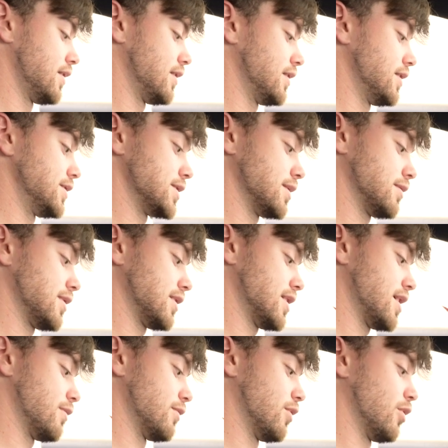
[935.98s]
is something
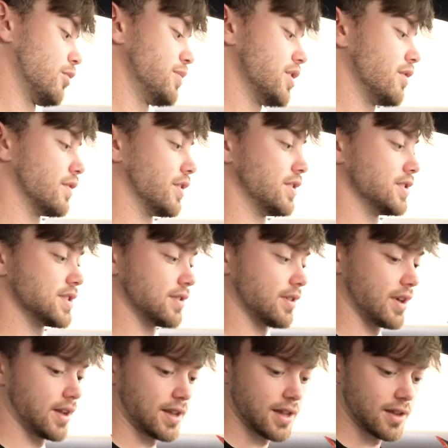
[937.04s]
that will hold me over until
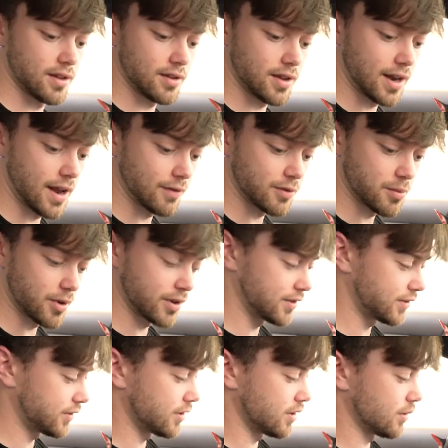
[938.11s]
I get an aftermarket
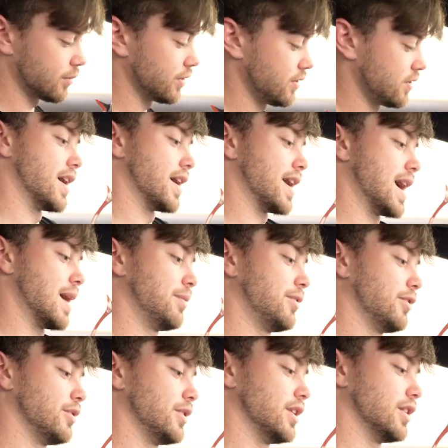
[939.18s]
steering wheel. I
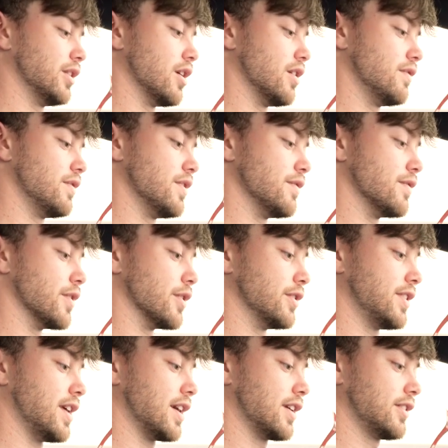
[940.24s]
absolutely love the
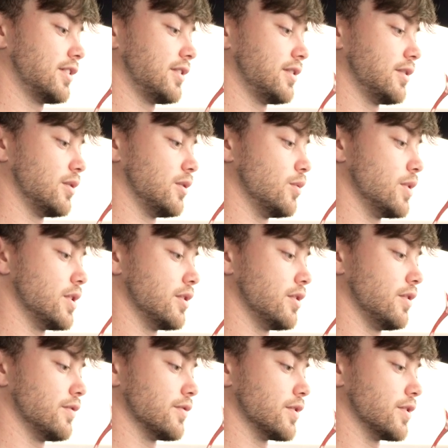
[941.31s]
Vertex
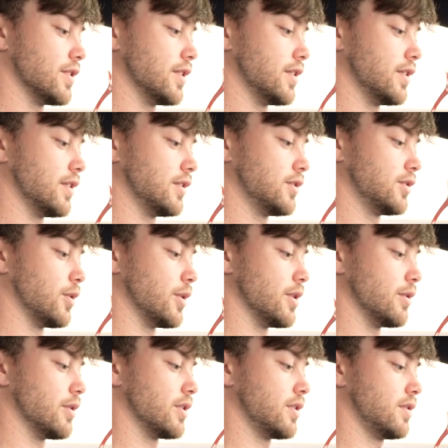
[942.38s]
wheel for the
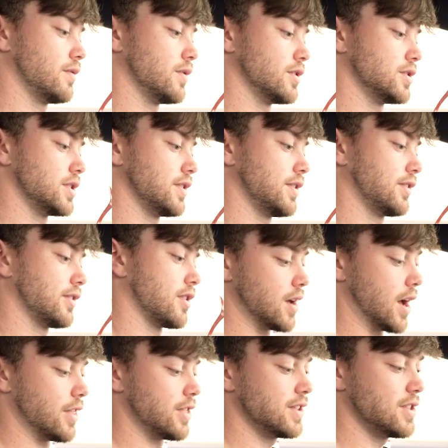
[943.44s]
Toyota version of this car.
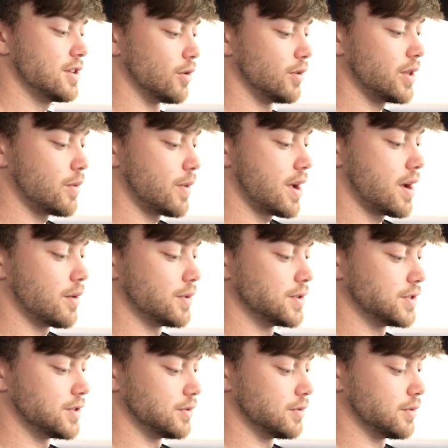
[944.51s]
I think the only way I
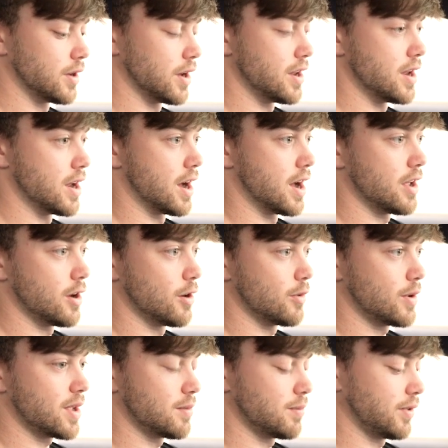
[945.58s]
would do a not
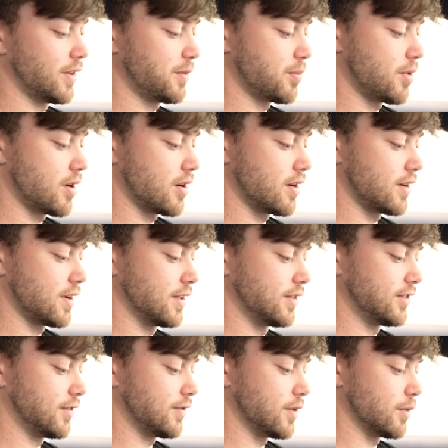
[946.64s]
OEM plus part
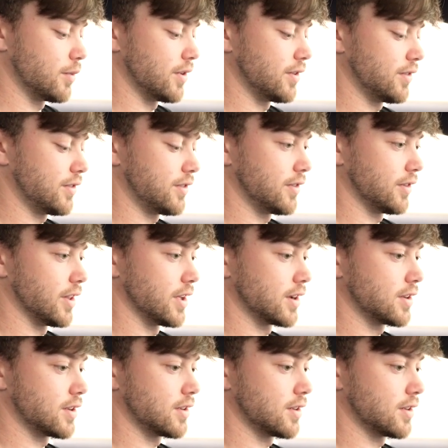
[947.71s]
is if it was like